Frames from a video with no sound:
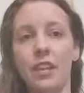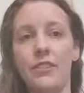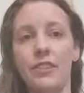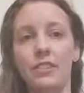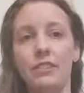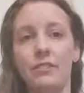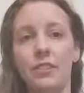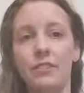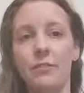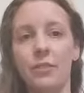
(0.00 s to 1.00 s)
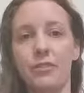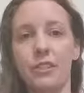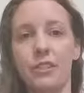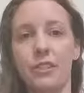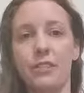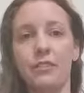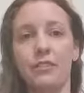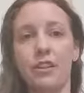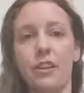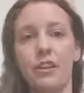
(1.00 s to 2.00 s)
then severe pneumonia
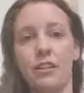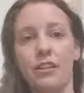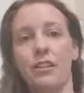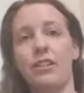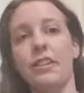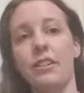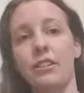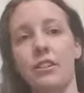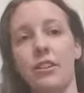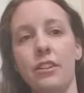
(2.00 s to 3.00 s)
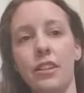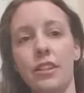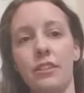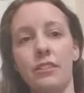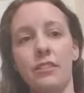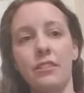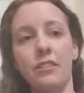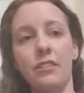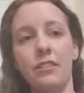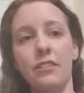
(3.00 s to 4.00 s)
can occur in
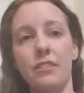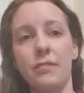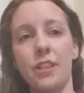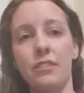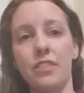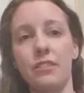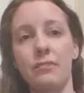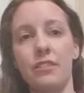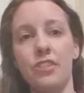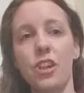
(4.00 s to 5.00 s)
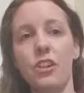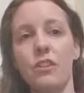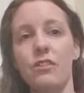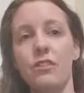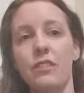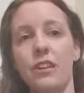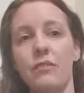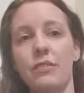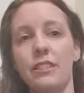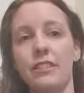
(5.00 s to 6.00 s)
some patients, which
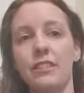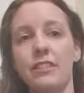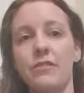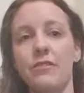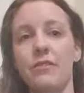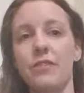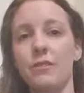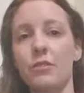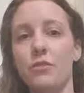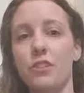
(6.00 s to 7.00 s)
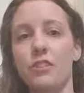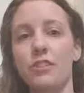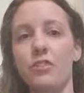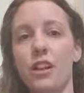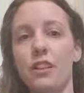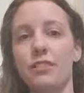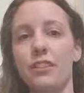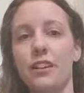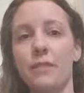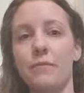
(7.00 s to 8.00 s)
presents as severe respiratory distress,
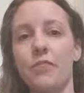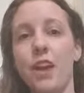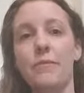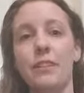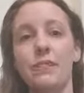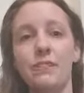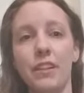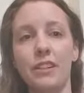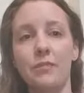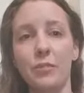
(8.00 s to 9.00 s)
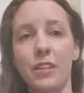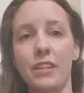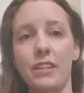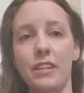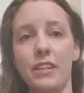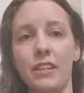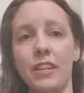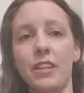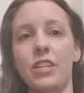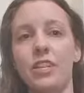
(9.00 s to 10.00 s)
rapid rate of breathing.
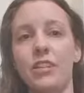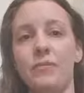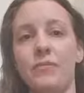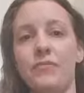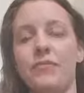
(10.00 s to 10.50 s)
You can